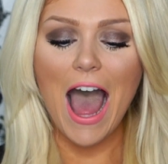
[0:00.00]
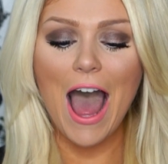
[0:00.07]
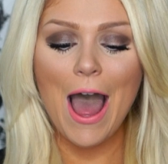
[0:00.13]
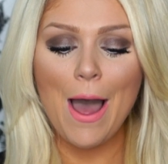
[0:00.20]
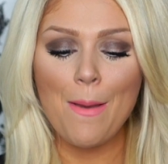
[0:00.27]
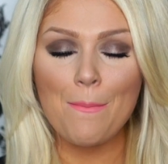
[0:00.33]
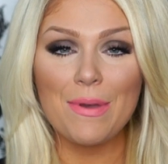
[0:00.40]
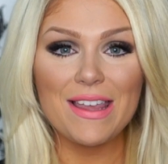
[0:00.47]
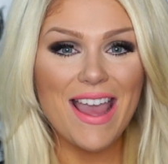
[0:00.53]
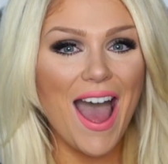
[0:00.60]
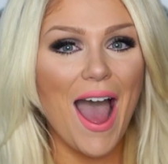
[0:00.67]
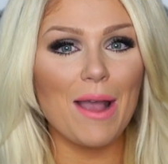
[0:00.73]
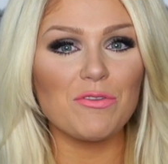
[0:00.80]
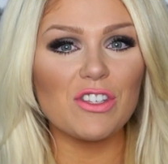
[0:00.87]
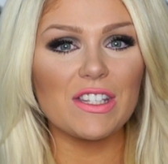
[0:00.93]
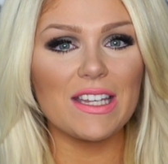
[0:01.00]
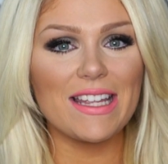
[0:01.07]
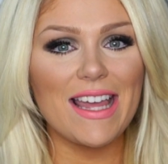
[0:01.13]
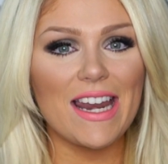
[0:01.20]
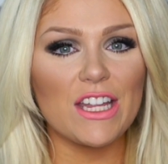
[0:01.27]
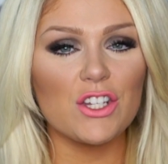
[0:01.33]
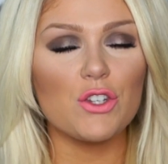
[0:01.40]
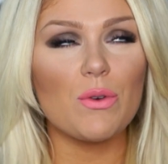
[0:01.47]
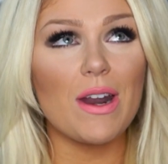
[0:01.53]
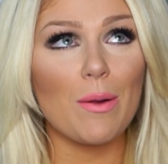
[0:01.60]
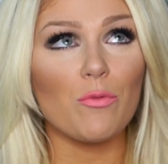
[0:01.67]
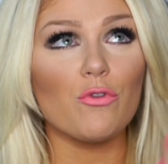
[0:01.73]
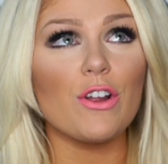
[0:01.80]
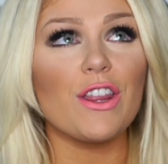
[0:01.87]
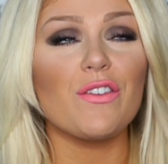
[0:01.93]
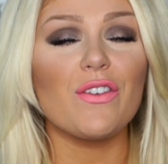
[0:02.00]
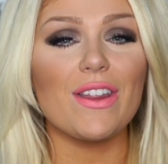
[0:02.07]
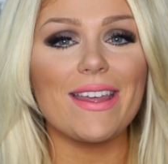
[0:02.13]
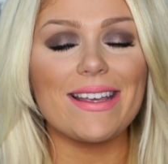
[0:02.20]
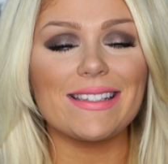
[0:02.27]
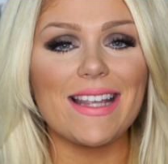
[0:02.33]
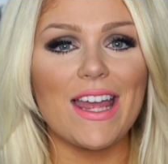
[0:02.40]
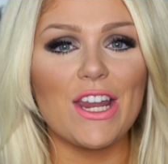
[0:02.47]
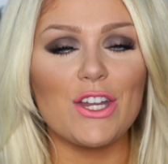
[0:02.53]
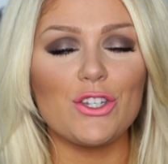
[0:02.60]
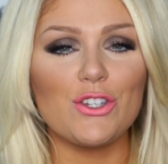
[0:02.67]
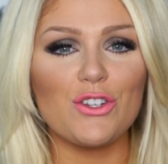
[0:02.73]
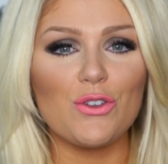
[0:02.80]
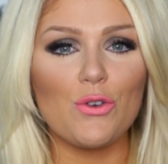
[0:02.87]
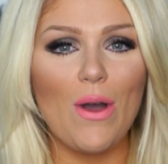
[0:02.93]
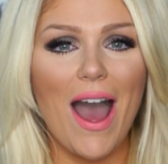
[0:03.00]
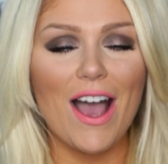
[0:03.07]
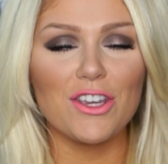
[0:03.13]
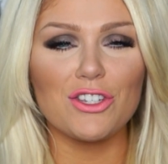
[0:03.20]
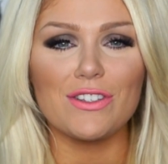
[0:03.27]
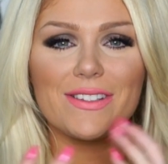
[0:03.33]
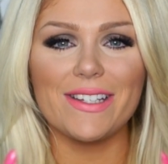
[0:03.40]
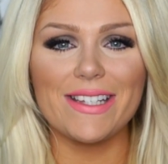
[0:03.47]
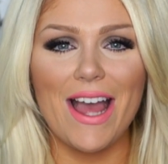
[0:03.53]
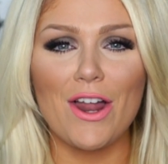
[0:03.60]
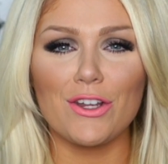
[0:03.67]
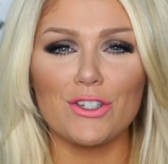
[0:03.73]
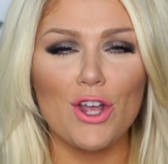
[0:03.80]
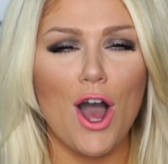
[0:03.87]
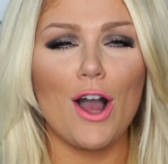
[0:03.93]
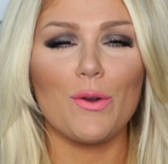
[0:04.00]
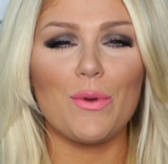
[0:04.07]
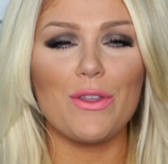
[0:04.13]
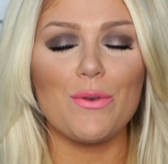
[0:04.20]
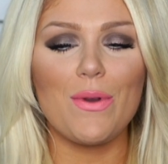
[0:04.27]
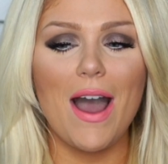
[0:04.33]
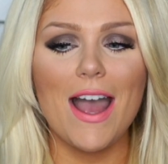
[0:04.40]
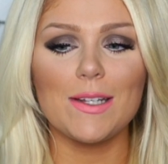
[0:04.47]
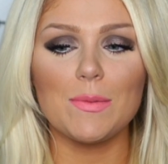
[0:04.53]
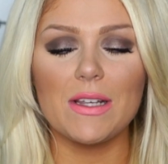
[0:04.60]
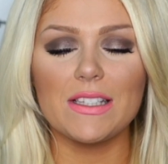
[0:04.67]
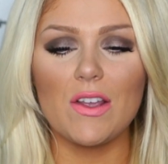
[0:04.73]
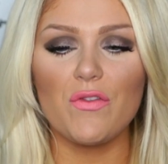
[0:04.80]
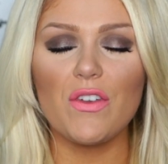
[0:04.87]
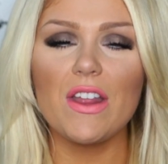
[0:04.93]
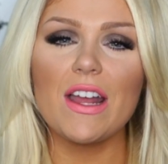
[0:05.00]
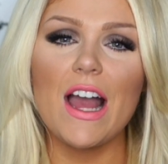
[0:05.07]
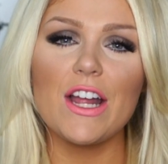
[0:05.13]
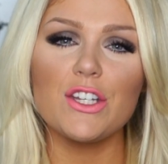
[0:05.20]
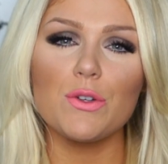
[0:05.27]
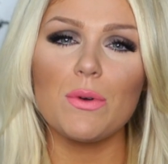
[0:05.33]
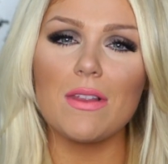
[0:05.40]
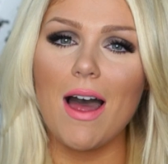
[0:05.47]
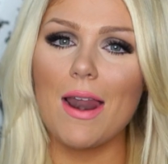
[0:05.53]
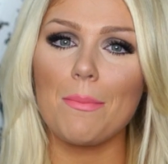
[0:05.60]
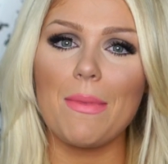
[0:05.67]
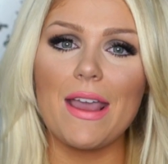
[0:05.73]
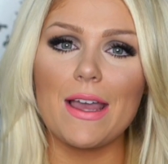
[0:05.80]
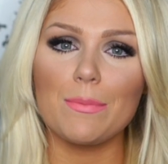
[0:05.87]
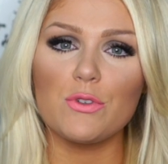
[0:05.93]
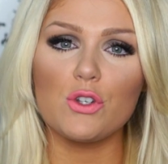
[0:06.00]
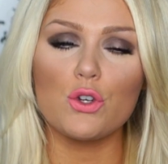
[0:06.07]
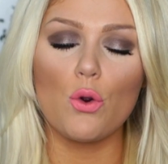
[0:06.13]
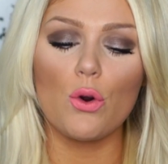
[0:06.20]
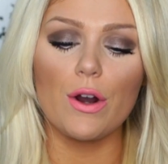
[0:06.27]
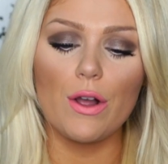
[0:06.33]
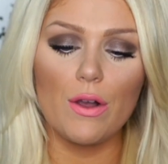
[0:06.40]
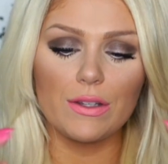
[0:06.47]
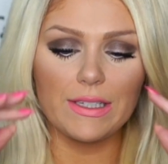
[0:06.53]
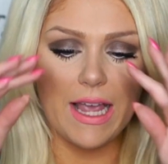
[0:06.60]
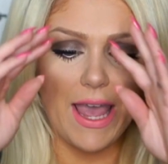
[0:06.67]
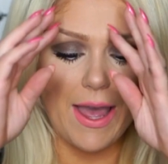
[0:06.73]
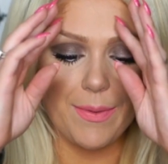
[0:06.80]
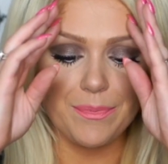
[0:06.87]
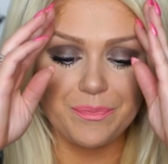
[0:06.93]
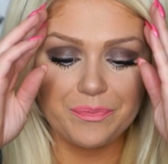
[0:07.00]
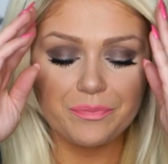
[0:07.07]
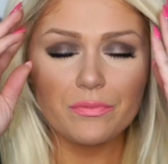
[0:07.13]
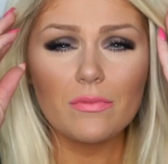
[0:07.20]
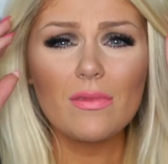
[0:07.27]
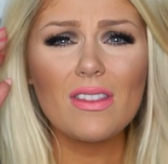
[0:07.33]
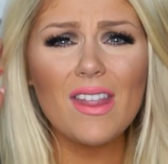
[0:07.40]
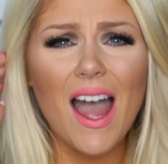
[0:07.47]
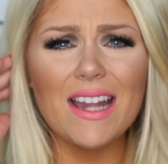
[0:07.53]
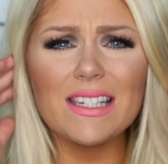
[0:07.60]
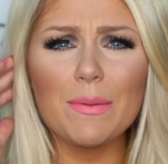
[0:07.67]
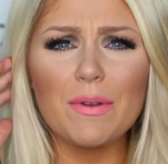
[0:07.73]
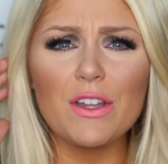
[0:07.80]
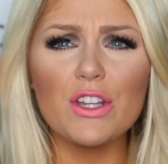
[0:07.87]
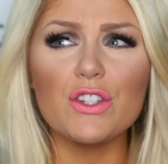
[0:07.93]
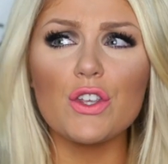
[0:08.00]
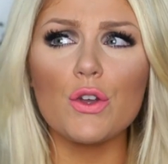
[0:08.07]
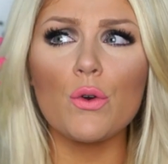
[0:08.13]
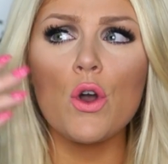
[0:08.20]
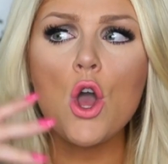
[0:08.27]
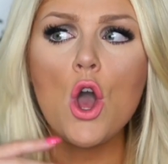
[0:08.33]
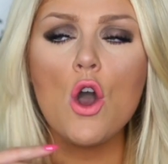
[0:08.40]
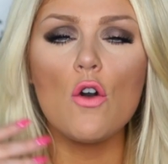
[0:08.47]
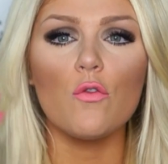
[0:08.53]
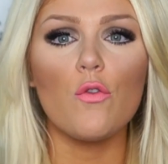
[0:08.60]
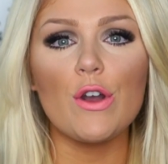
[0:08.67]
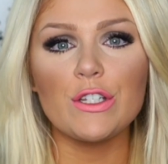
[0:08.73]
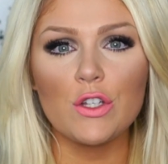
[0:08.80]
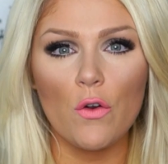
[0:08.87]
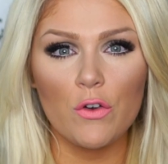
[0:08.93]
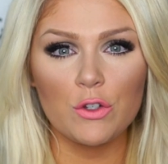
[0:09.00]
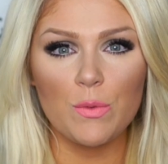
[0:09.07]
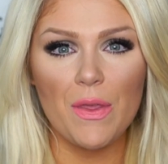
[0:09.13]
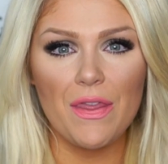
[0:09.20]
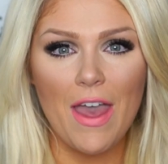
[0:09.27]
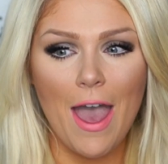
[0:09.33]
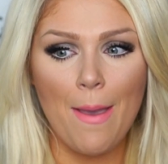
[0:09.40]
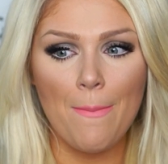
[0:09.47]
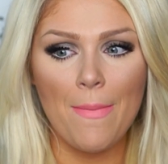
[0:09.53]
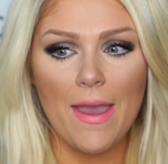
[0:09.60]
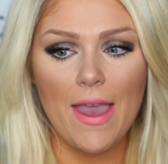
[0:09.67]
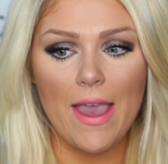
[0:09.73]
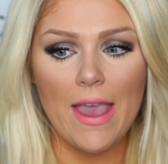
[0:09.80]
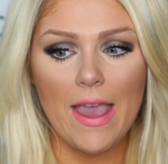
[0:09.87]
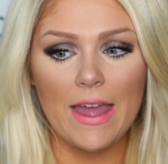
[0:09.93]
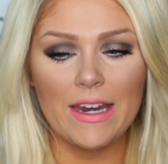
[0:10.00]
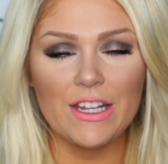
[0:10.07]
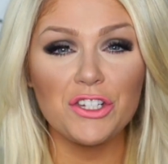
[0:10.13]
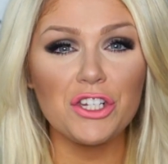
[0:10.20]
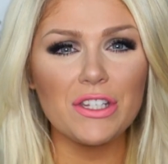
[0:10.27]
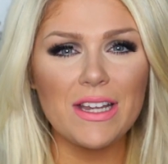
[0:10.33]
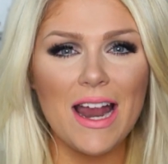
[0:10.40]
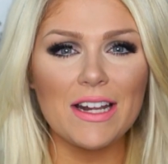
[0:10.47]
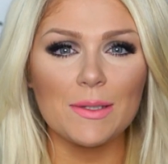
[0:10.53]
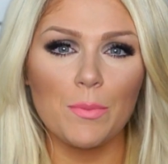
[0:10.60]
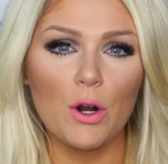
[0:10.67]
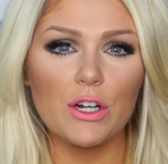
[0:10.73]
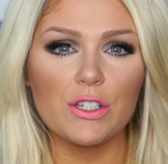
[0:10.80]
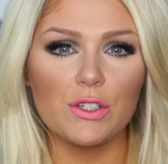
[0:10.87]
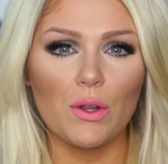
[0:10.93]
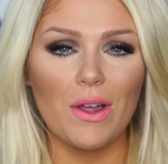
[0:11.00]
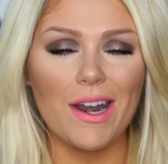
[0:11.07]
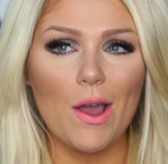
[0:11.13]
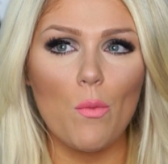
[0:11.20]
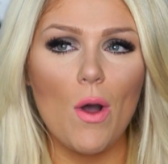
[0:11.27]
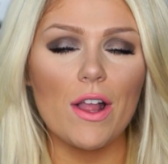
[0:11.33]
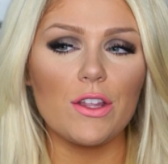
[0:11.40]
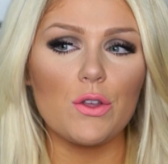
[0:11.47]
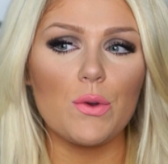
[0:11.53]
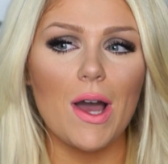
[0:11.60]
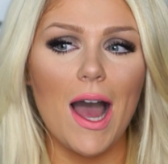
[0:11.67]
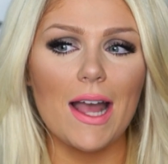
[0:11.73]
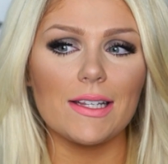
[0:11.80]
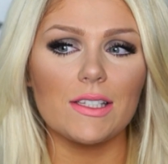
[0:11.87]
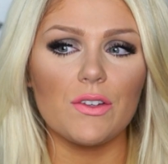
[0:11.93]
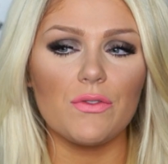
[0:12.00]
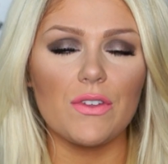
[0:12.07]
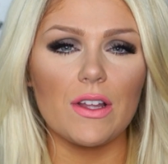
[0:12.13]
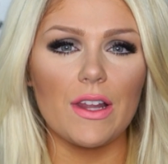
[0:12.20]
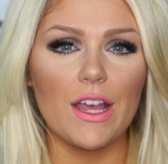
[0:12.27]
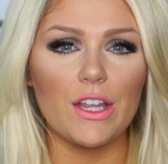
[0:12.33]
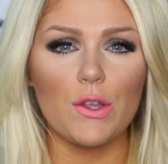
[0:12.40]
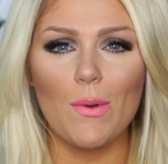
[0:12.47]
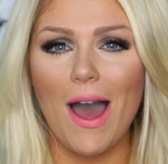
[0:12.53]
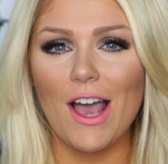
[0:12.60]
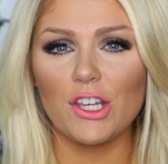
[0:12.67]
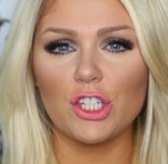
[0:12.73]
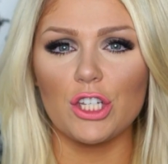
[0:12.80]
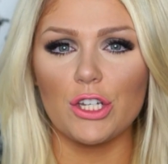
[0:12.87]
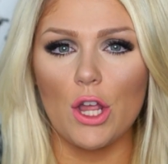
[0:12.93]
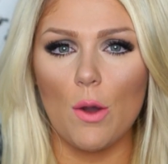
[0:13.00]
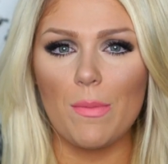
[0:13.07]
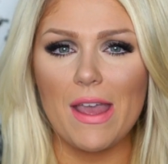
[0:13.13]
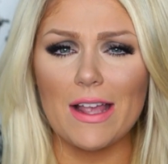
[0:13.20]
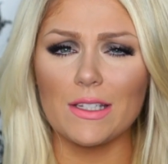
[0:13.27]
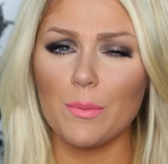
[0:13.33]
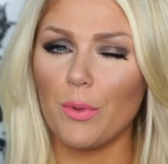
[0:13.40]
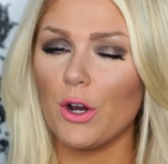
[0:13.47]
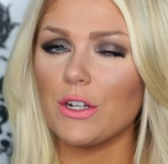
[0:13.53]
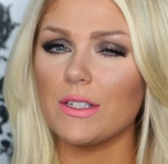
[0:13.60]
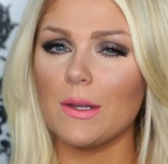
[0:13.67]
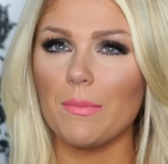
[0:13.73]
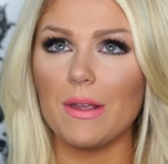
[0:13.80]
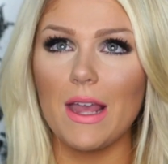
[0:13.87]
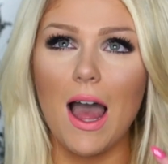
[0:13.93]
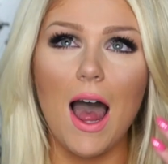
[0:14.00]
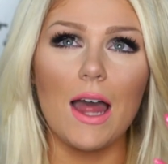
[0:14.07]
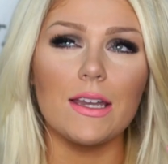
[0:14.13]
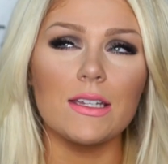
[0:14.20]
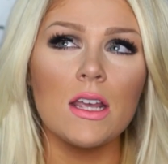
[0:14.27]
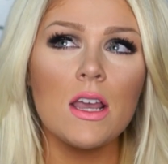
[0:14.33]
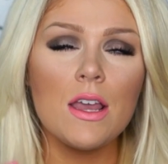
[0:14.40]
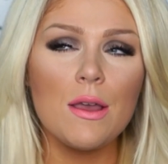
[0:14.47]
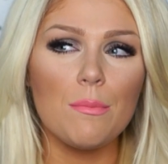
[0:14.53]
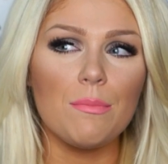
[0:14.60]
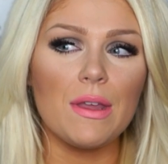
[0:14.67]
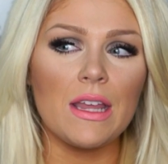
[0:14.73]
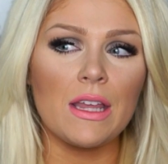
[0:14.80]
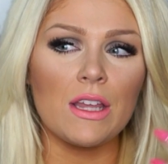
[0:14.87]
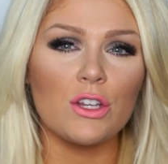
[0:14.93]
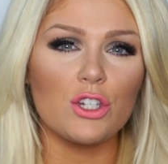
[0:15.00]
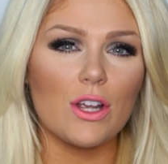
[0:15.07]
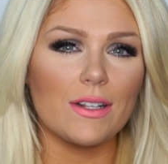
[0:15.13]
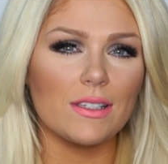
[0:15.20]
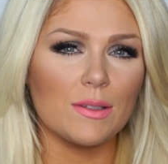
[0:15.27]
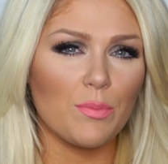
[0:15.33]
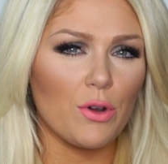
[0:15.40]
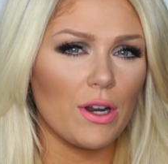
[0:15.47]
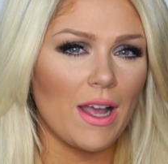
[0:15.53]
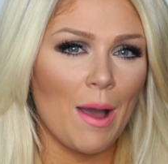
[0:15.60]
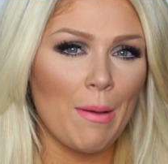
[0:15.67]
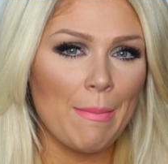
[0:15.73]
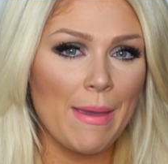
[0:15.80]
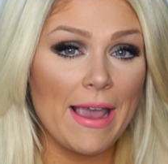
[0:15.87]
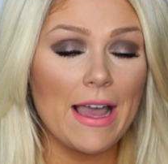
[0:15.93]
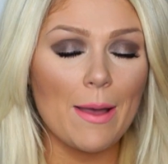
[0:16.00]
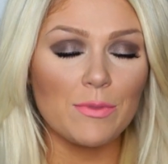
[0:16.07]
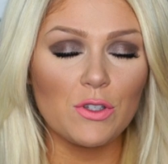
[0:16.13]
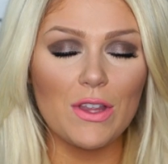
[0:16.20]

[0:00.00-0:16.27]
But yeah, I'm just going to get into it. I'm really, really excited to actually sit down and talk with you guys because I feel like I do a lot of makeup tutorials and I typically do voiceovers with them and it's just not as personal, and I want you guys to feel like you actually know me as a person beyond me just putting on my makeup.